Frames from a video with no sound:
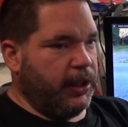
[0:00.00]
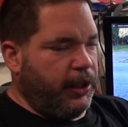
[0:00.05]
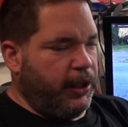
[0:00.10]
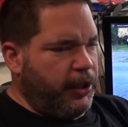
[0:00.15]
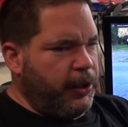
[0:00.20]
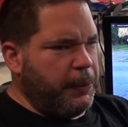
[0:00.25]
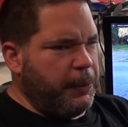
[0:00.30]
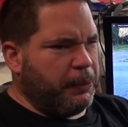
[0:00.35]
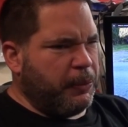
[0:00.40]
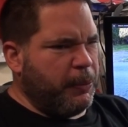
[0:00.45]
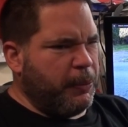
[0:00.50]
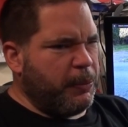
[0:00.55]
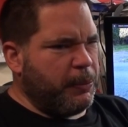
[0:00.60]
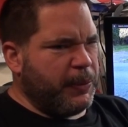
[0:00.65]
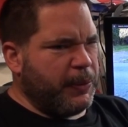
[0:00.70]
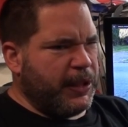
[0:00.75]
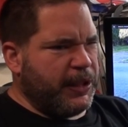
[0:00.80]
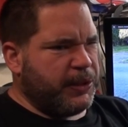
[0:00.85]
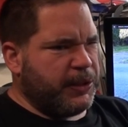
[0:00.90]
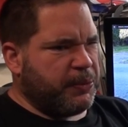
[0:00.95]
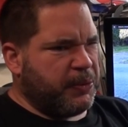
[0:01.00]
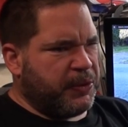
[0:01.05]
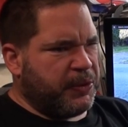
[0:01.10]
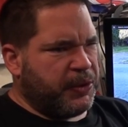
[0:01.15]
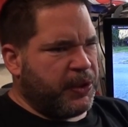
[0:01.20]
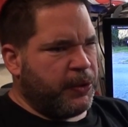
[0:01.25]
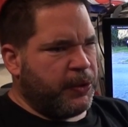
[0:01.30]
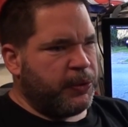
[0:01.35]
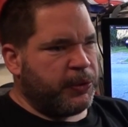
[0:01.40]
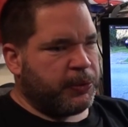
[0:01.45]
the only problem is
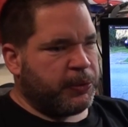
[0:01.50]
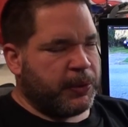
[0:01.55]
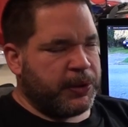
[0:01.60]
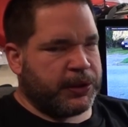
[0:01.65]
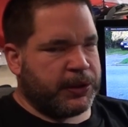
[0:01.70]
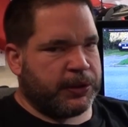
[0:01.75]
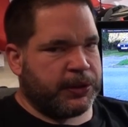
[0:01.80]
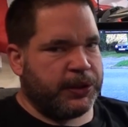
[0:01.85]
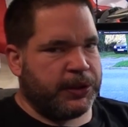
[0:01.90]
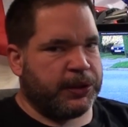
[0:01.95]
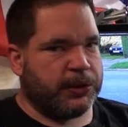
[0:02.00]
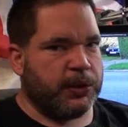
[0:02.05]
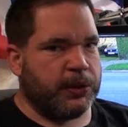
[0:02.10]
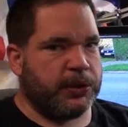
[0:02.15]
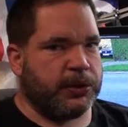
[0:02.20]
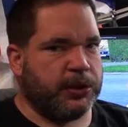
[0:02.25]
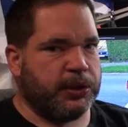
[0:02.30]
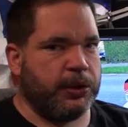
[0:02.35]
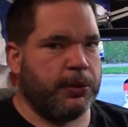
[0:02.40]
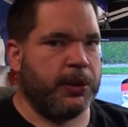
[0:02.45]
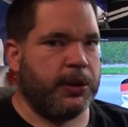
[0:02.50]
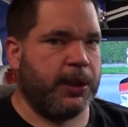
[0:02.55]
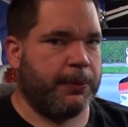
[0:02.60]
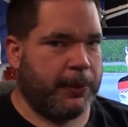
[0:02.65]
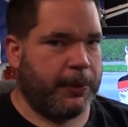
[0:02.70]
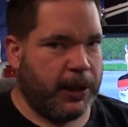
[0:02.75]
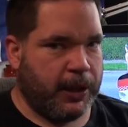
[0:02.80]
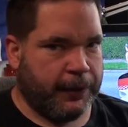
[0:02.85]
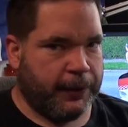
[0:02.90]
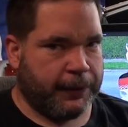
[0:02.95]
with those ones, because he's got two in the
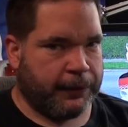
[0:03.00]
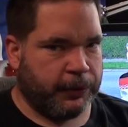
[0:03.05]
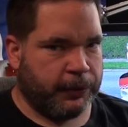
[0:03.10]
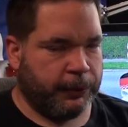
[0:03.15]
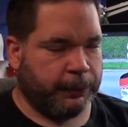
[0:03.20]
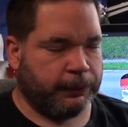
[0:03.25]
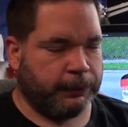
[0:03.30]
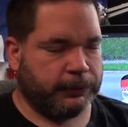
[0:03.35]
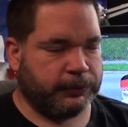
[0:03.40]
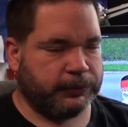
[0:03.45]
bathroom.